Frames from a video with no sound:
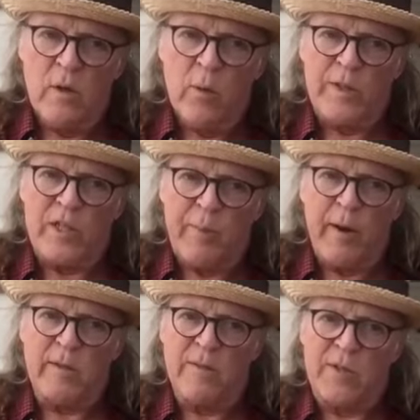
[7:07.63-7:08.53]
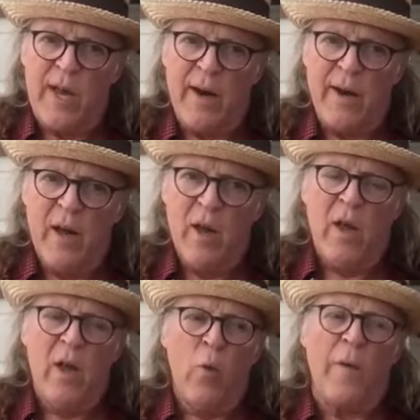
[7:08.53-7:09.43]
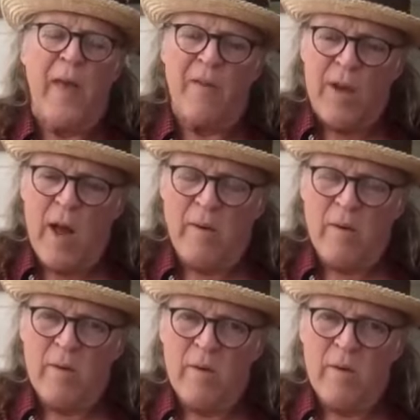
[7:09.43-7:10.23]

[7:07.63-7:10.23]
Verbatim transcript: what the spirits have said, what they have done.